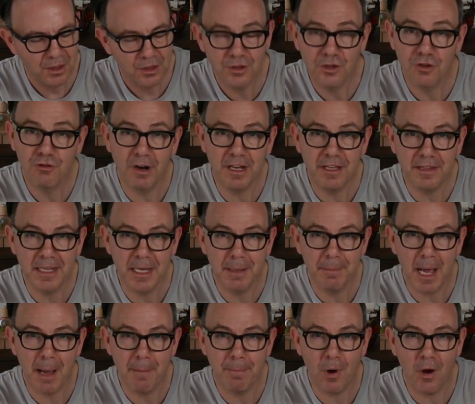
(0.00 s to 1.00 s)
the great thing
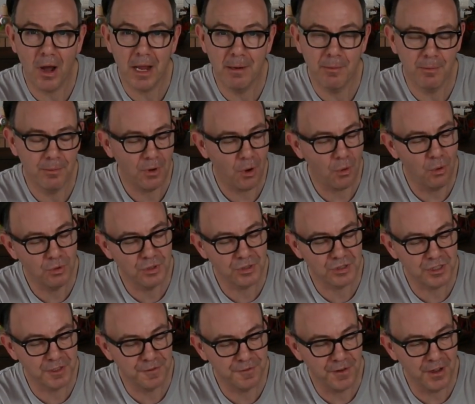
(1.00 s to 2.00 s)
about buying them on
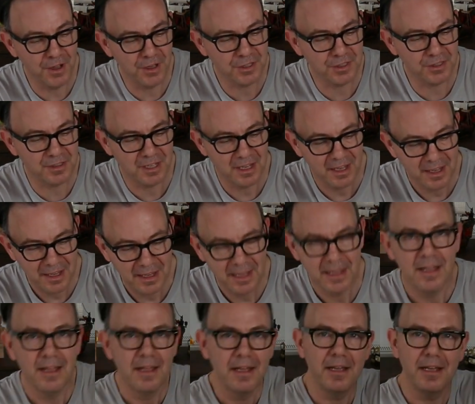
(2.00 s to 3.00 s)
August the
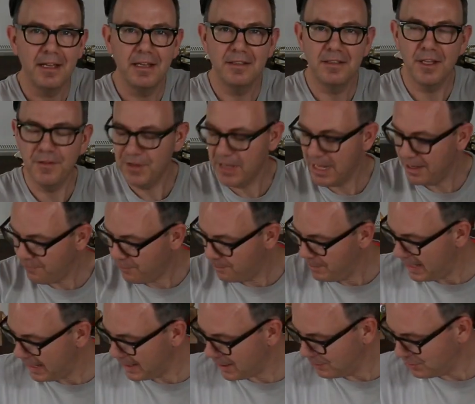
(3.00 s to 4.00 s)
1st is that if you get it
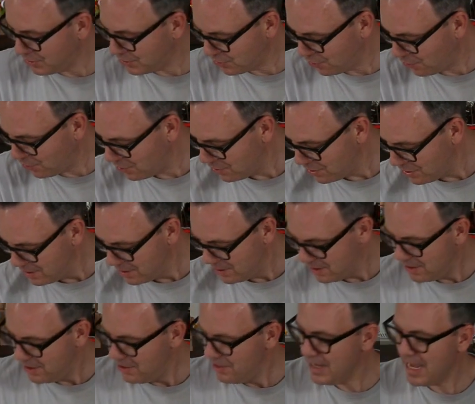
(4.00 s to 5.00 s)
from a Lego store,
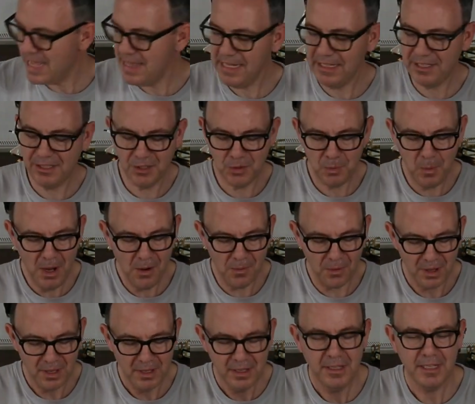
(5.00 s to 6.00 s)
you get this as
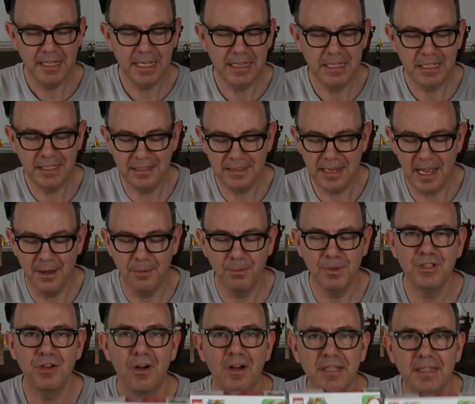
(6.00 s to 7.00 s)
well. You get this set,
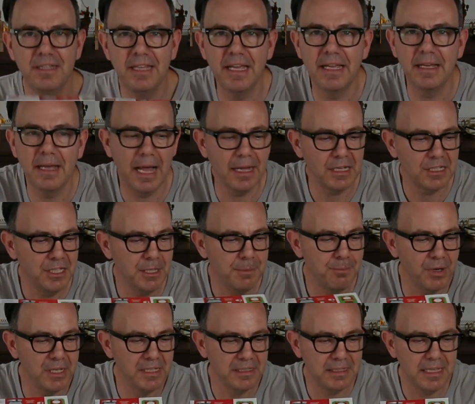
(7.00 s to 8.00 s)
which I think actually
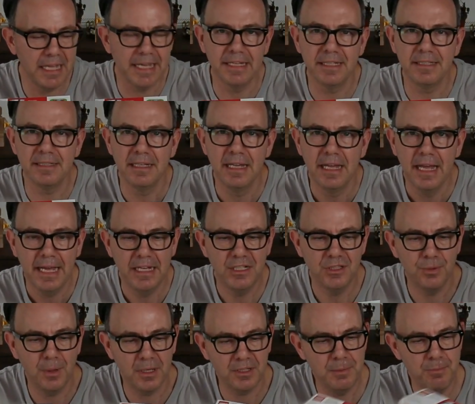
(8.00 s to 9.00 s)
brings this
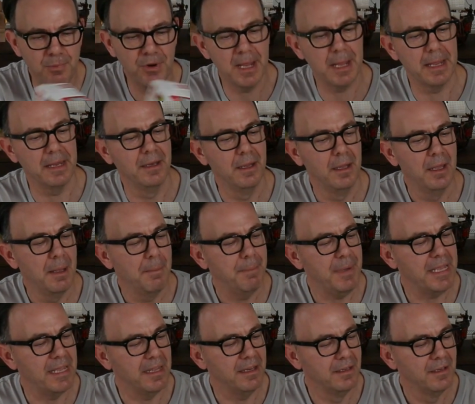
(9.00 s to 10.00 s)
into actually
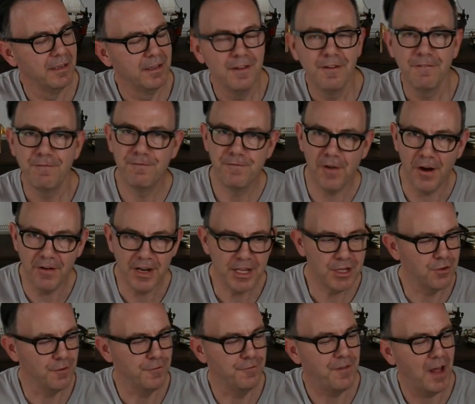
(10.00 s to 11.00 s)
being very
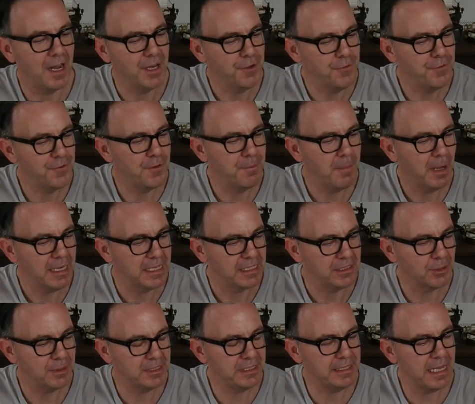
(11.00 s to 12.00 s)
good value for money.
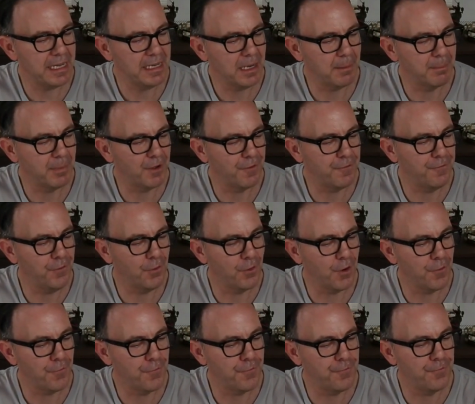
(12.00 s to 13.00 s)
So it's set number
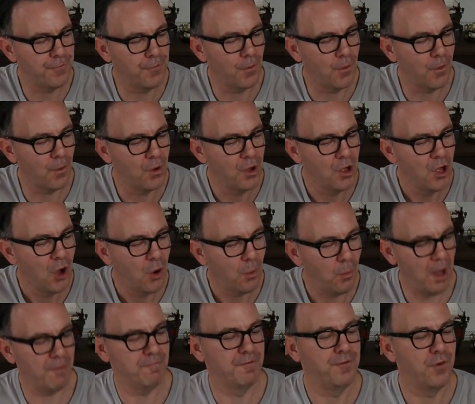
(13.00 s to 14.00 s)

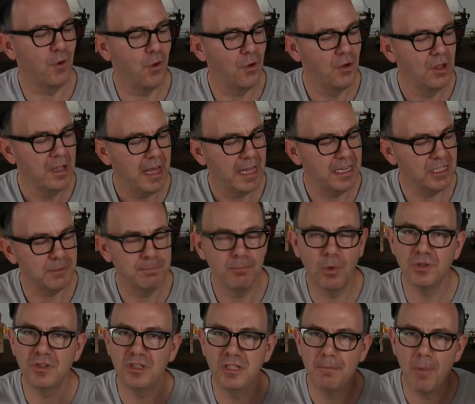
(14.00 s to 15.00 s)
40414, and it's
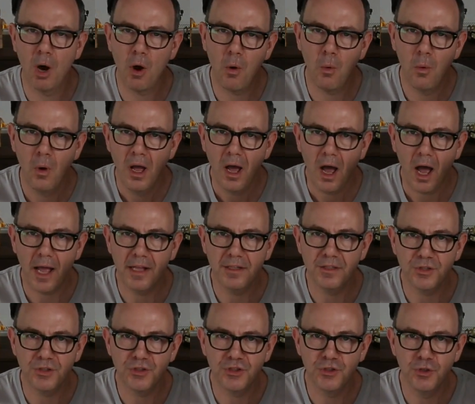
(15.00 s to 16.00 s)
Monty Mole
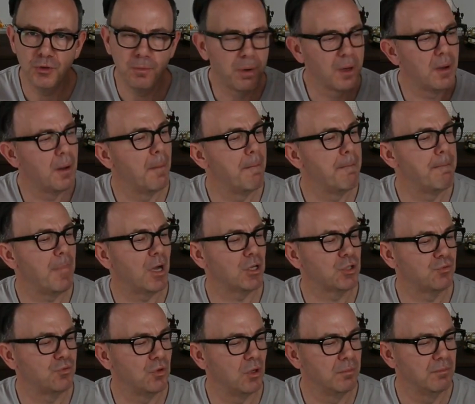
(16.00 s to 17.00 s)
and the Super
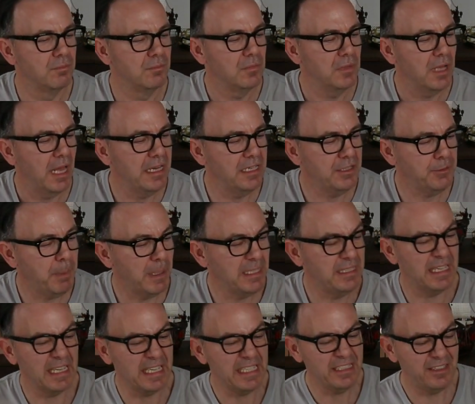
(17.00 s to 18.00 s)
Mushroom. And it's
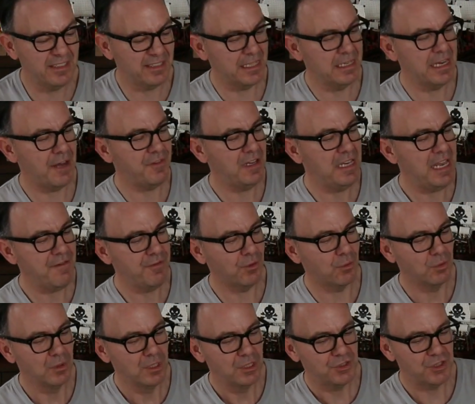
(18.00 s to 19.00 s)
basically just another
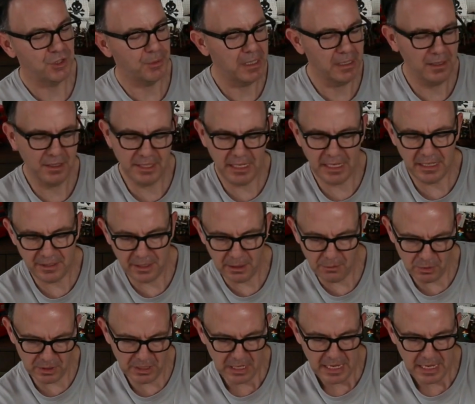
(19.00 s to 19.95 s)
level to it. I think it's